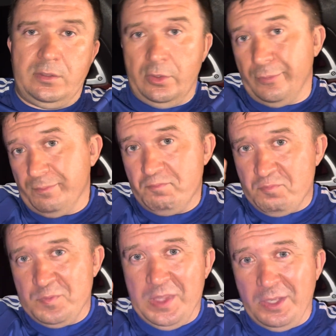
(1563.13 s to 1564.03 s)
You know,
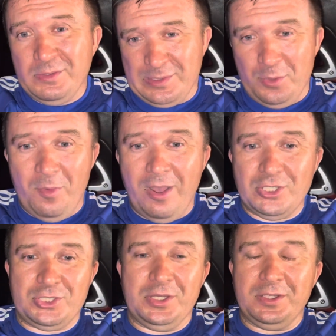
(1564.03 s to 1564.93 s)
thank you so
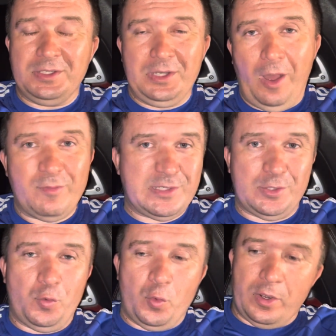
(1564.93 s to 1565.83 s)
much. It
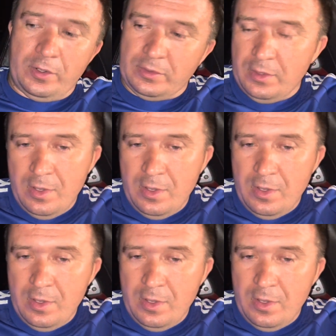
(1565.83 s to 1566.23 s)
obviously worked.